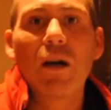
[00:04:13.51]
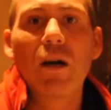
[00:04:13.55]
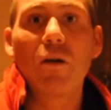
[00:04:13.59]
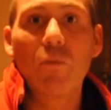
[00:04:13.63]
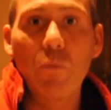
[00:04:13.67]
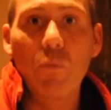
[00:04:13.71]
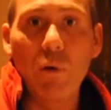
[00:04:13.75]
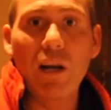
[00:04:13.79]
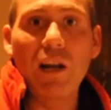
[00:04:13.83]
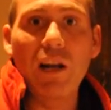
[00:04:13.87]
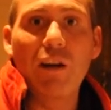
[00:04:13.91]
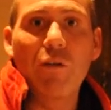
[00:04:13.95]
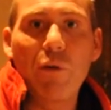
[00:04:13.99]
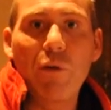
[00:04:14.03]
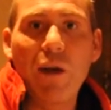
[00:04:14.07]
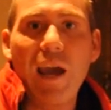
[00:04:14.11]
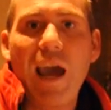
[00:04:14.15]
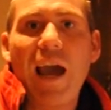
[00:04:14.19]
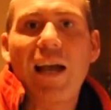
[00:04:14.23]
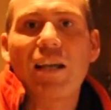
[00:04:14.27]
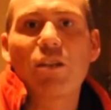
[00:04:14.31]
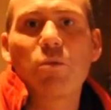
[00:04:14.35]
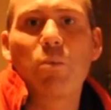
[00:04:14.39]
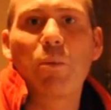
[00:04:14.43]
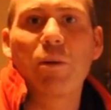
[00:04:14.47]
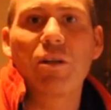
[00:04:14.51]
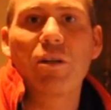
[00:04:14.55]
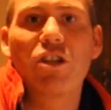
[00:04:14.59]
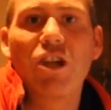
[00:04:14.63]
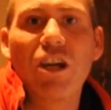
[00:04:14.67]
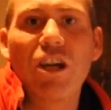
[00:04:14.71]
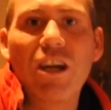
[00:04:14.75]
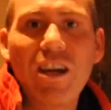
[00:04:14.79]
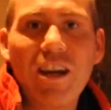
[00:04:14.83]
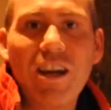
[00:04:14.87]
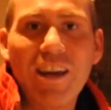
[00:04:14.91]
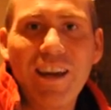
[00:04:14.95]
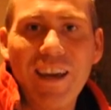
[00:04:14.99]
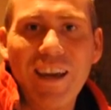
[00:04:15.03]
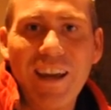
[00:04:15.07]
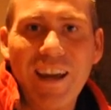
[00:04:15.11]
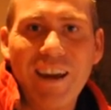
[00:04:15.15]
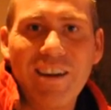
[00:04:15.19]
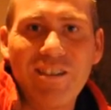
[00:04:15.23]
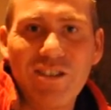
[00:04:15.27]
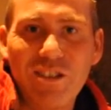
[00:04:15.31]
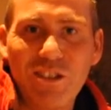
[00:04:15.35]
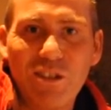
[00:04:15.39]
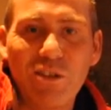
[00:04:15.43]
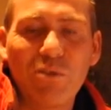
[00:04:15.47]
really reacts when she
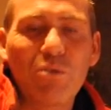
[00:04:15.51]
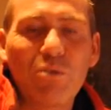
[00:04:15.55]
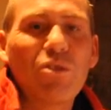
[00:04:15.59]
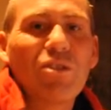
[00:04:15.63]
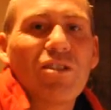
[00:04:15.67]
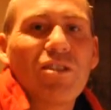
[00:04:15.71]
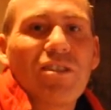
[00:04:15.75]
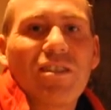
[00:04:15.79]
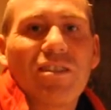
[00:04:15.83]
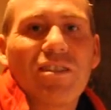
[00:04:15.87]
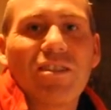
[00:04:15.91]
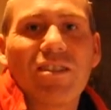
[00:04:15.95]
hears those